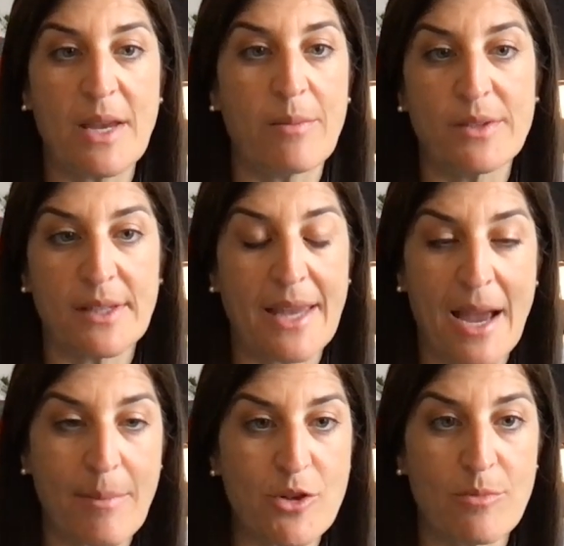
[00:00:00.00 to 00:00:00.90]
able to
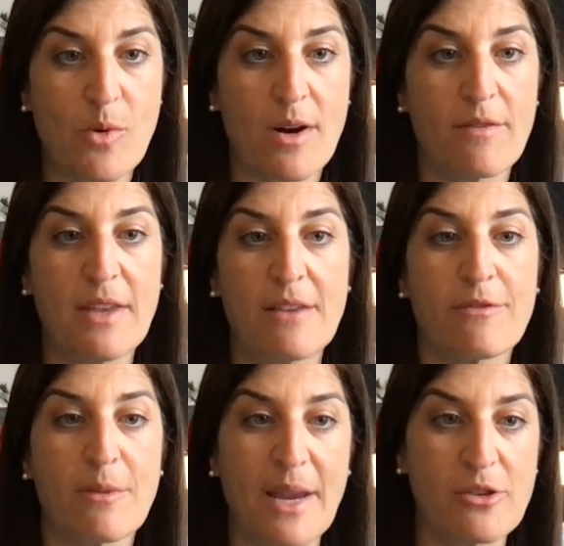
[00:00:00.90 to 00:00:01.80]
capture more of the
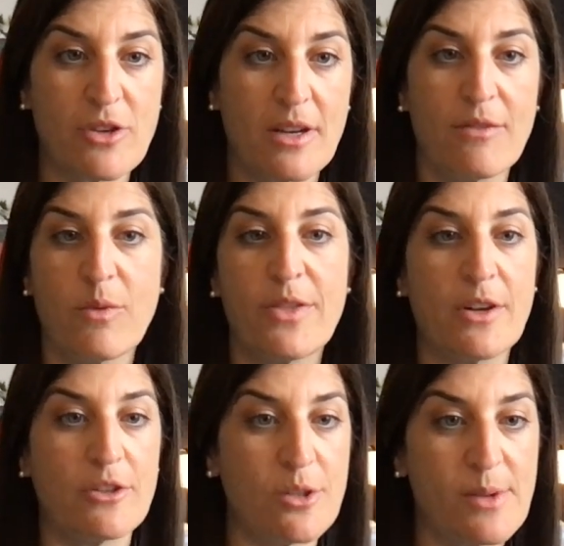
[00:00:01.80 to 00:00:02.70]
information of what
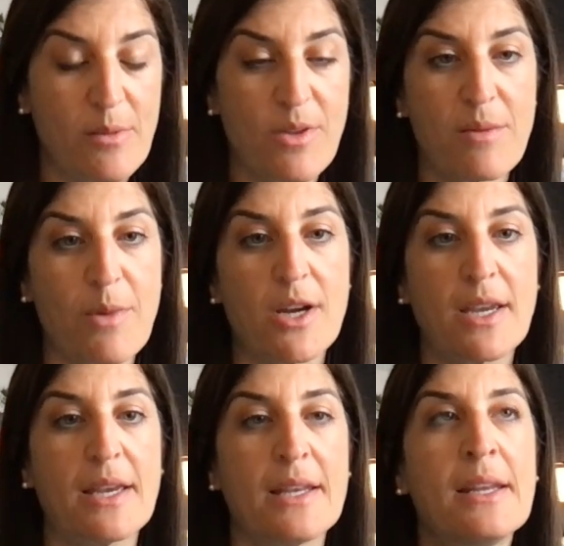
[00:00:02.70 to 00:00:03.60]
they're doing with the
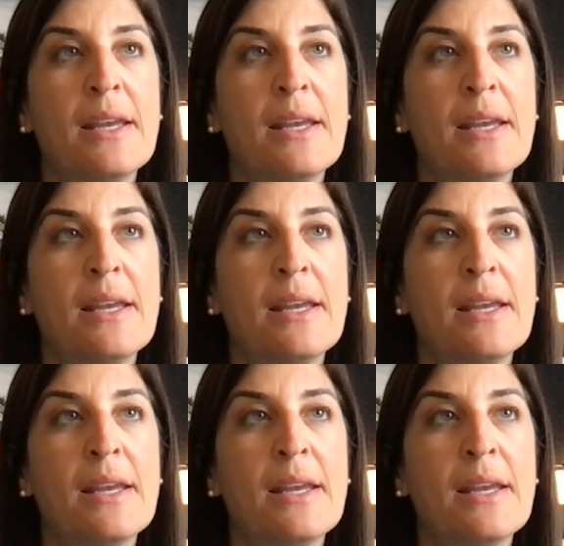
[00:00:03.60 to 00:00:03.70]
market,